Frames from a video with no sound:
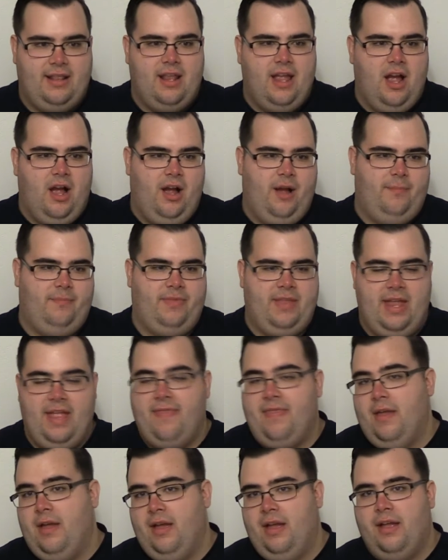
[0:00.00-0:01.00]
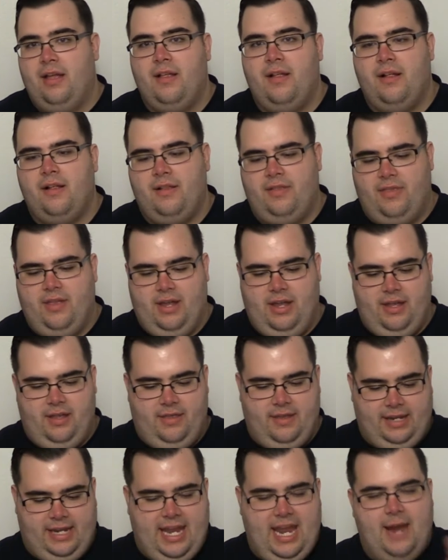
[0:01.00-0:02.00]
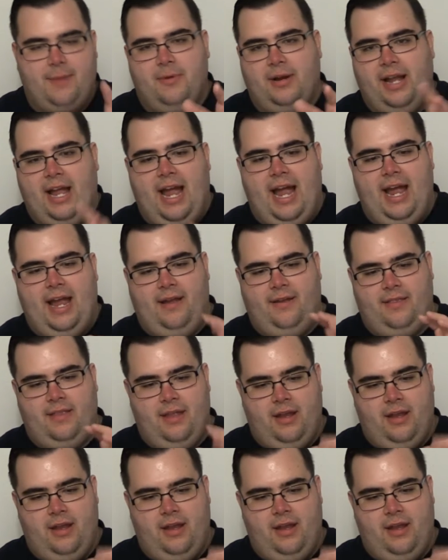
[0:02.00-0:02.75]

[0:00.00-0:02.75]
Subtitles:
And the camera guy,